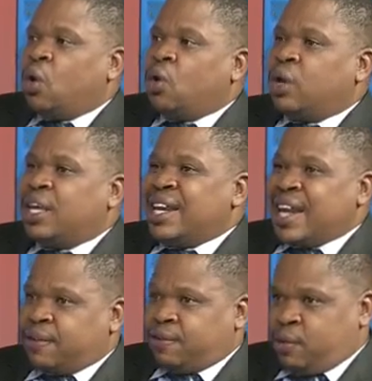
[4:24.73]
or
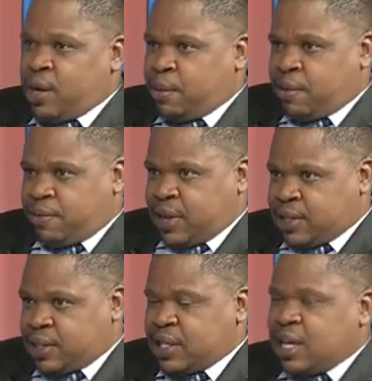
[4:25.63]
enough loanable
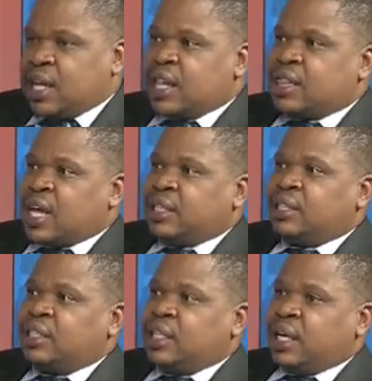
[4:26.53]
funds that
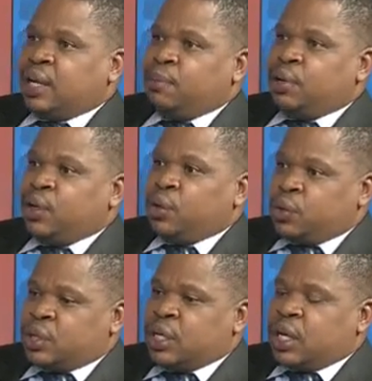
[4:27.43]
they can be
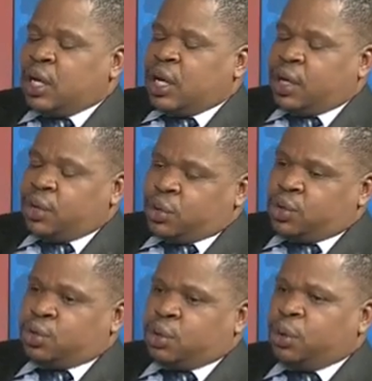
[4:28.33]
used
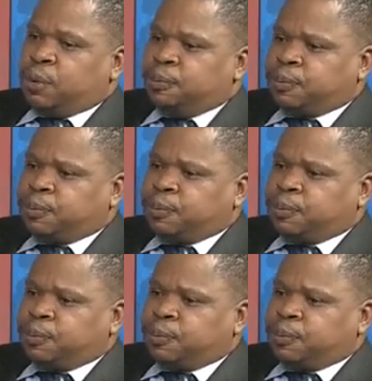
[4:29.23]
to